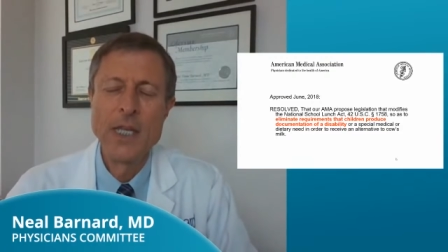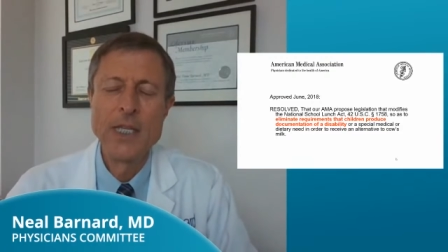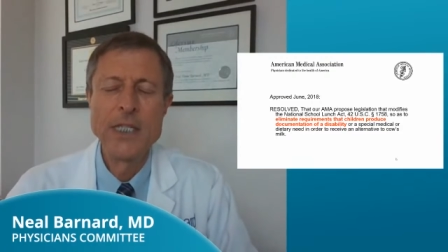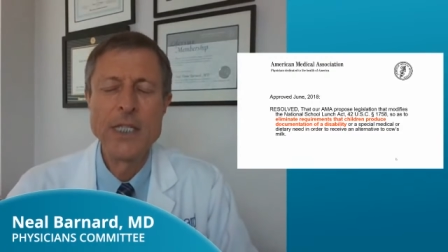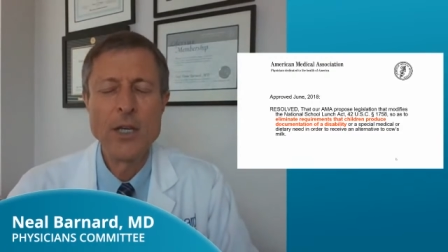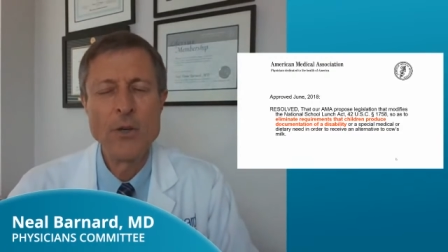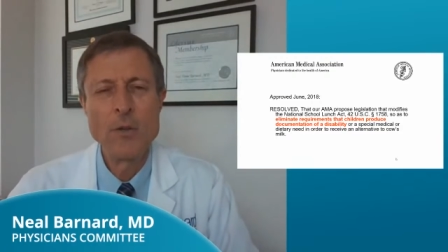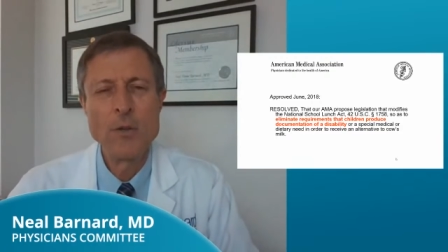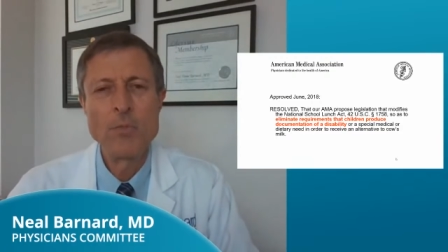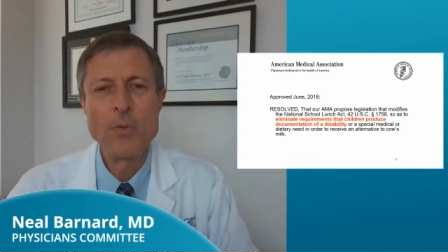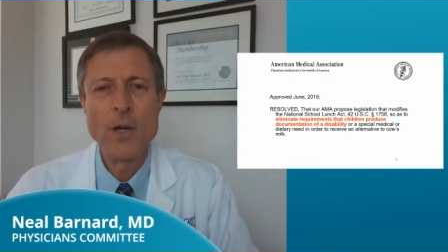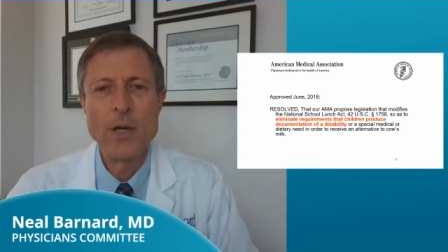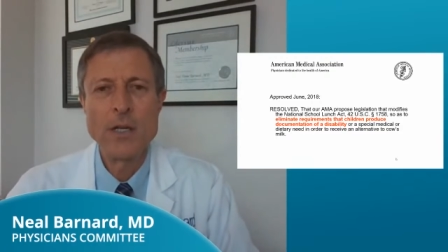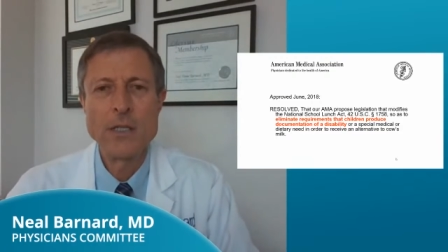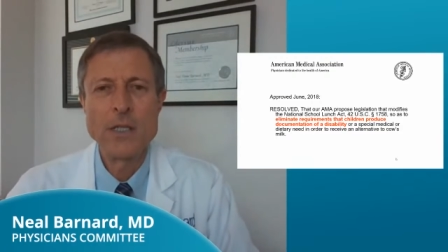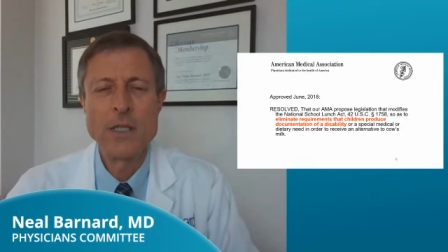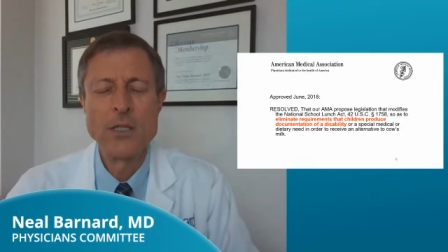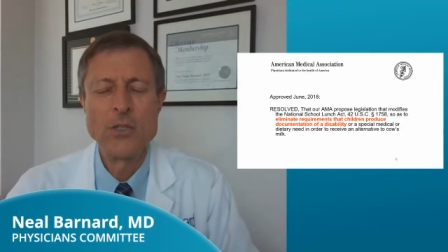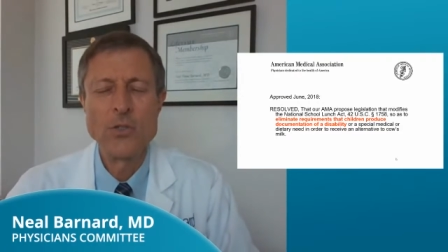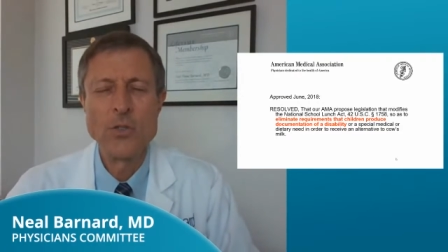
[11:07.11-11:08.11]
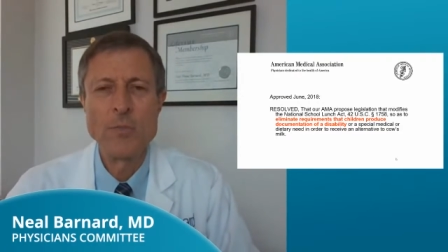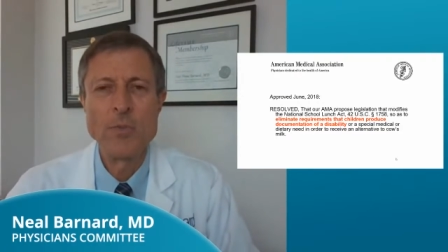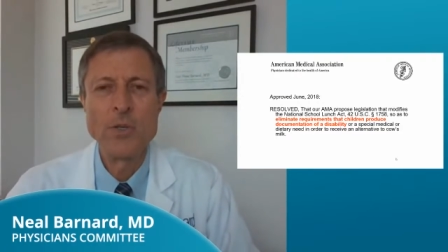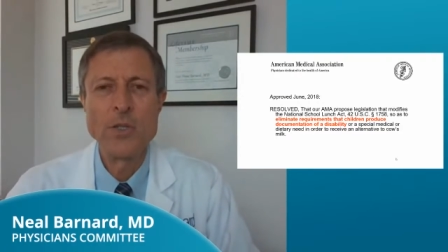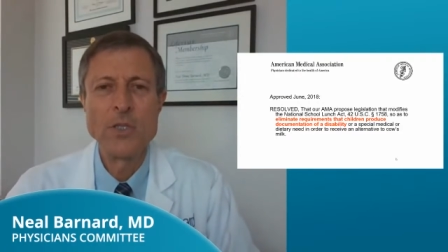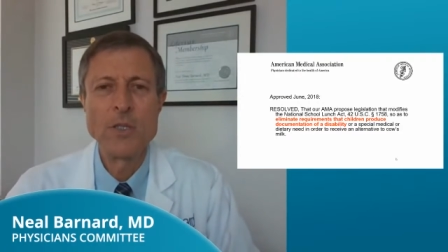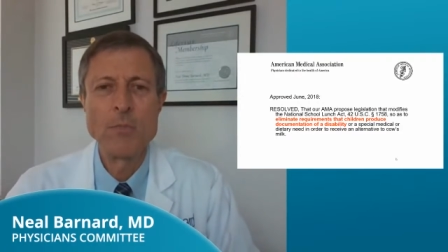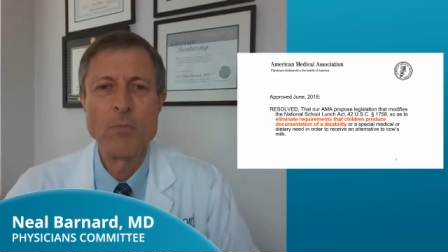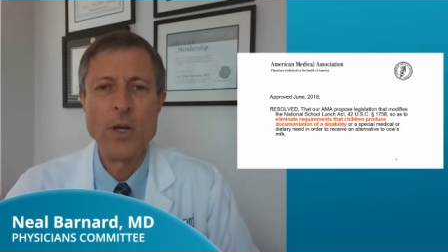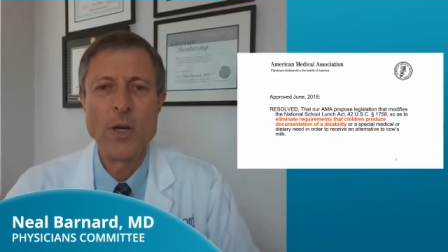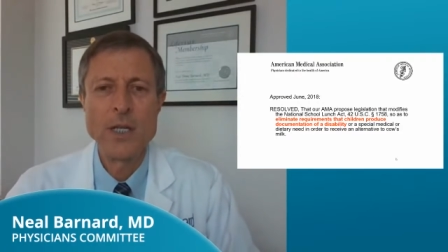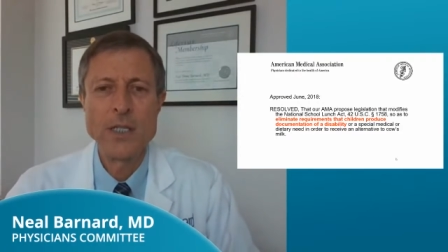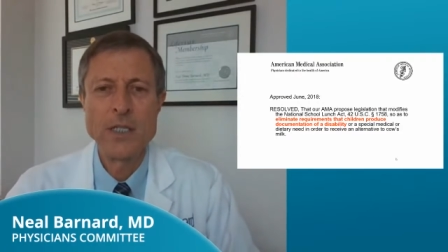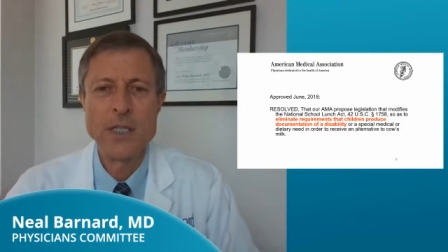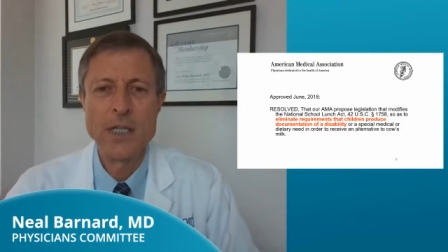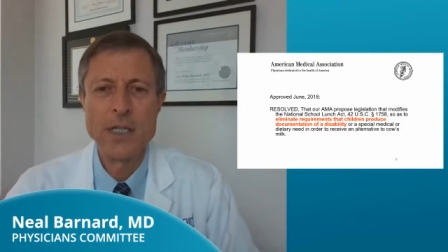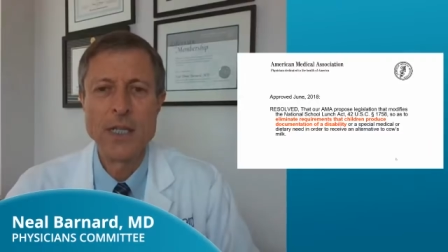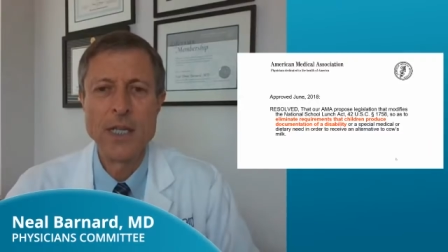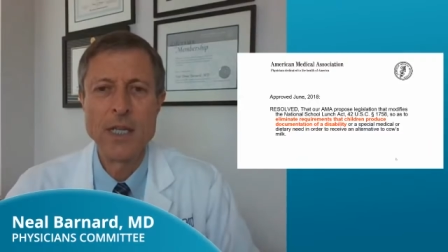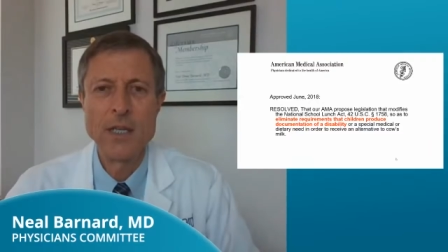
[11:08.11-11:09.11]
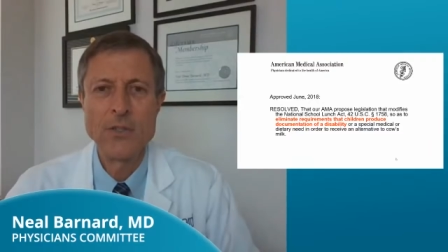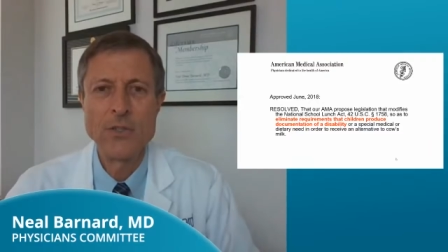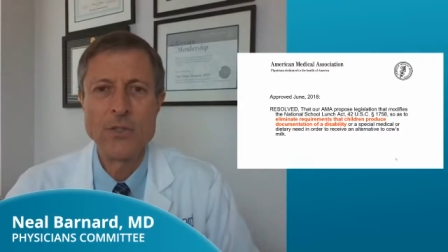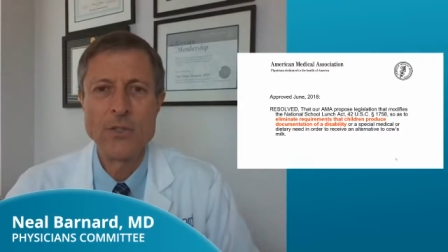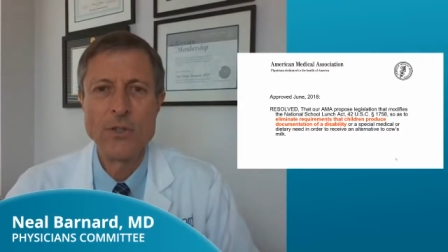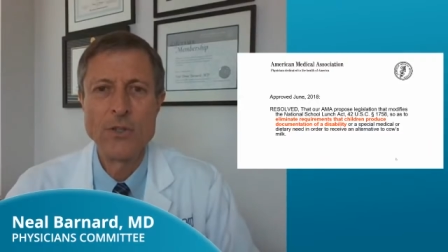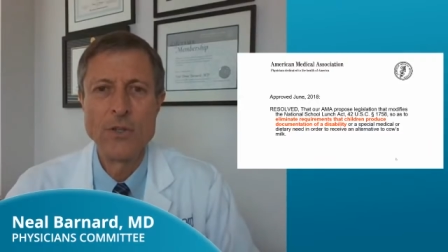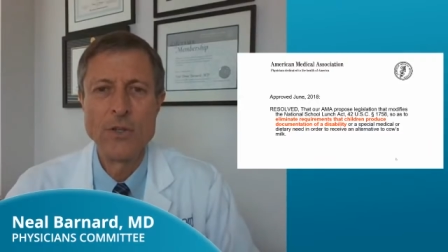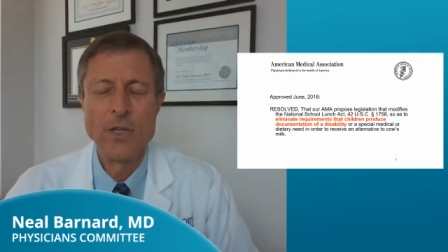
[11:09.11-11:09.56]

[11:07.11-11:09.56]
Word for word: Dairy products contribute to prostate cancer.